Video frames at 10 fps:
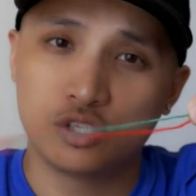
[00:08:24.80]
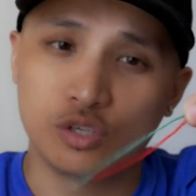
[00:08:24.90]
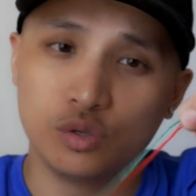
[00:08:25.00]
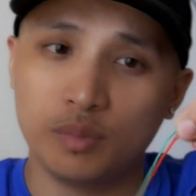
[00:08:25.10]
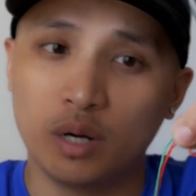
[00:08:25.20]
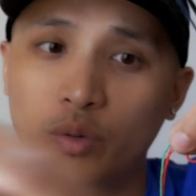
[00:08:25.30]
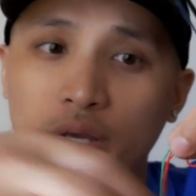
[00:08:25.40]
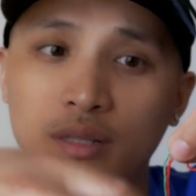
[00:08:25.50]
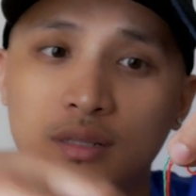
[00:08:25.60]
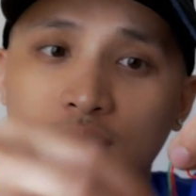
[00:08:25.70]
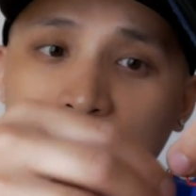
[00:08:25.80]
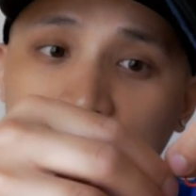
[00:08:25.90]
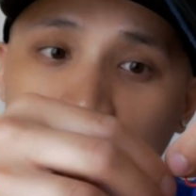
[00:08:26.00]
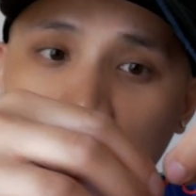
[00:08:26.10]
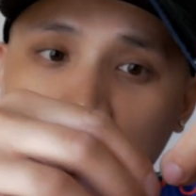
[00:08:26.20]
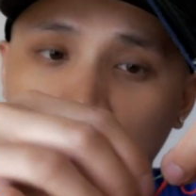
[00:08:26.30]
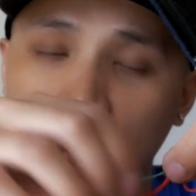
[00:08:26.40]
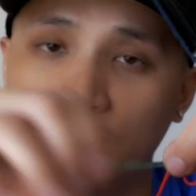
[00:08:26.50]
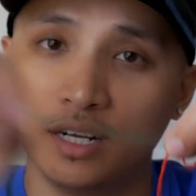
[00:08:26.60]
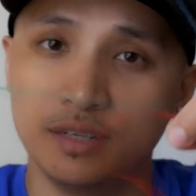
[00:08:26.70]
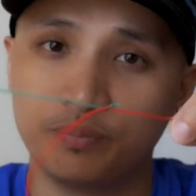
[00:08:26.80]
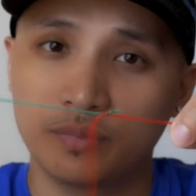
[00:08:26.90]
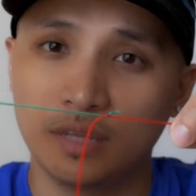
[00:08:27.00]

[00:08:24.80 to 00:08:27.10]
to my red leader line, alright?